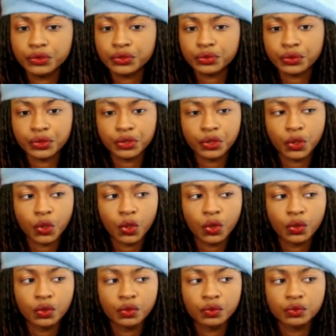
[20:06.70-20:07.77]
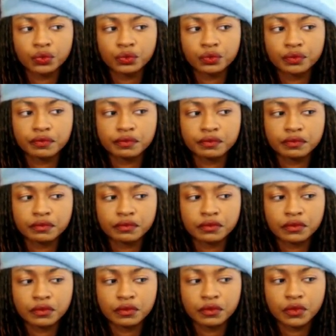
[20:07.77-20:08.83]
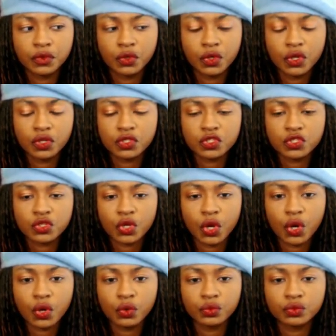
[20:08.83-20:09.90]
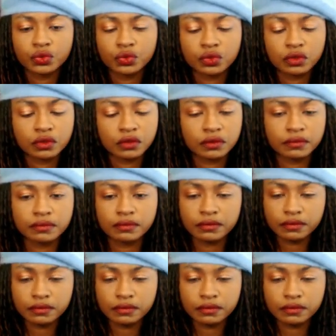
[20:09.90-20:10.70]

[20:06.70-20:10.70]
Bro, can y'all turn that down, please? Spike is clearly irritated by the sound of my